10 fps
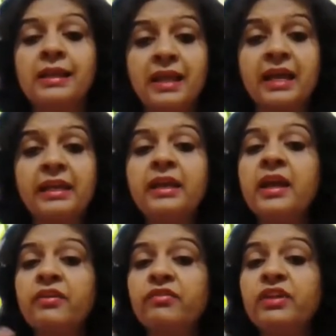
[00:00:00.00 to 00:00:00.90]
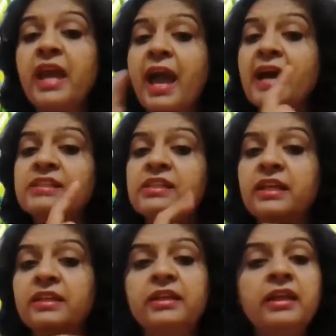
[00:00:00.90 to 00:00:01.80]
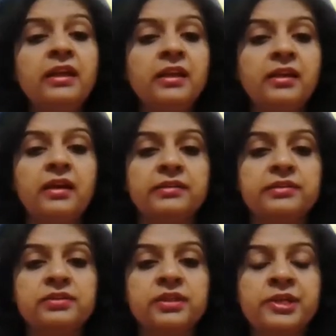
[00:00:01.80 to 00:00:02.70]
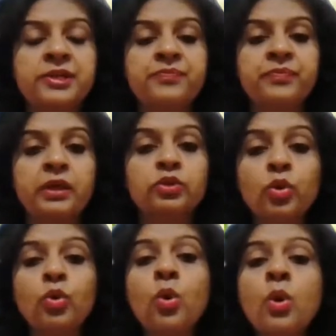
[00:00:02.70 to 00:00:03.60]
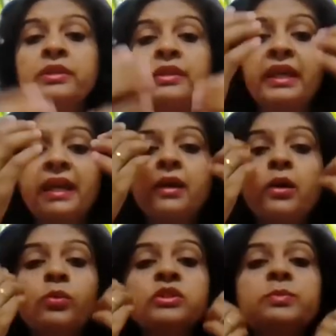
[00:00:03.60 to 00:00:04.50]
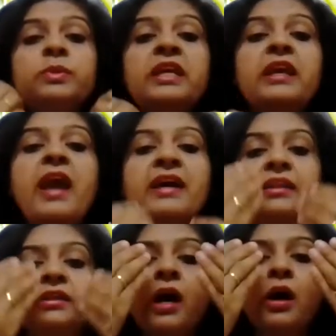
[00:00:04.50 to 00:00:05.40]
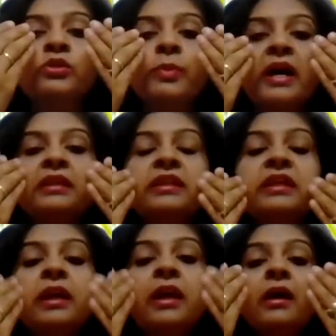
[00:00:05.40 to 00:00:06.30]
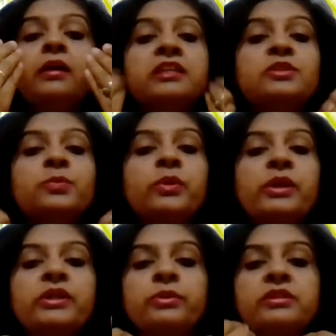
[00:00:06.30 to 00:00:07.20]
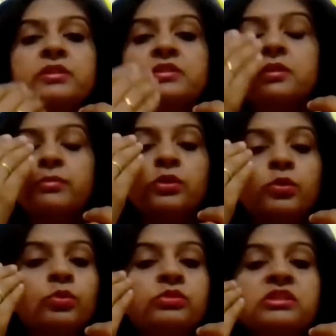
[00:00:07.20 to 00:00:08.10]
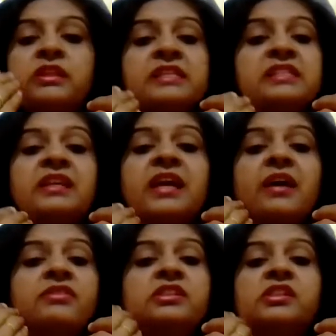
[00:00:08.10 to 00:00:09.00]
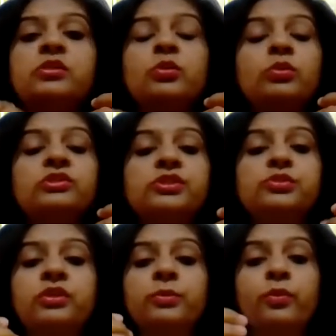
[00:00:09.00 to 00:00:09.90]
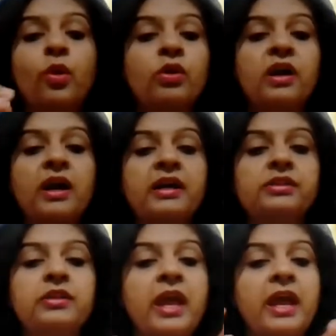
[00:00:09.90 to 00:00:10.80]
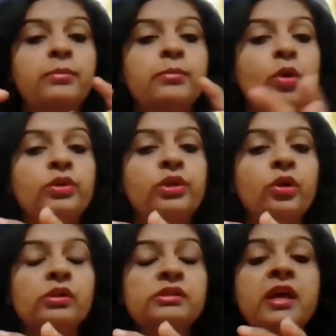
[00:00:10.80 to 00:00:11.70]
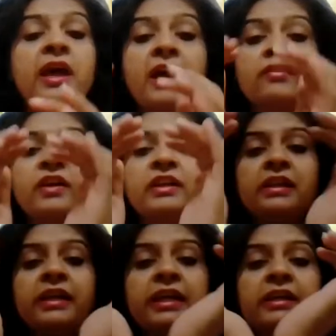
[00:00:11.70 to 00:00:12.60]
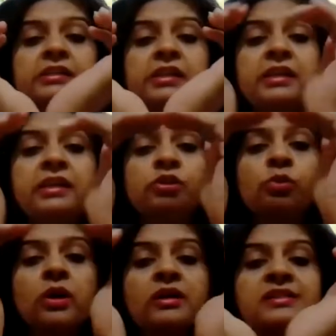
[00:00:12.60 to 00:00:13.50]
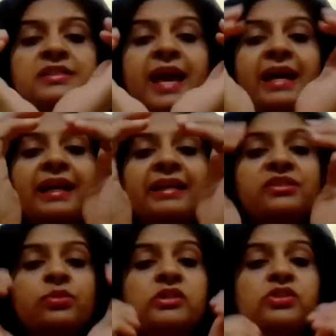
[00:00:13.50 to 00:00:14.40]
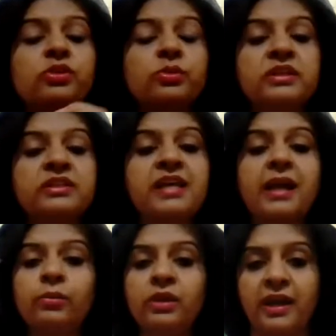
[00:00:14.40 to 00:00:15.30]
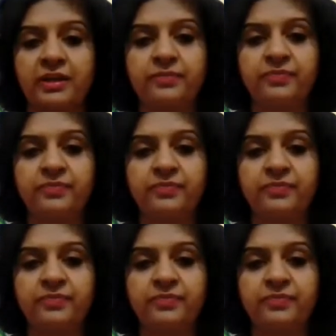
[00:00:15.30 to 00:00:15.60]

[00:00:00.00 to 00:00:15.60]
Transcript: like we had in the lungs. Though the air was being carried out by the respiratory system, the nose, the nasal cavity, it goes into the bronchi and bronchioles, and finally is into a sac-like structure known as alveoli.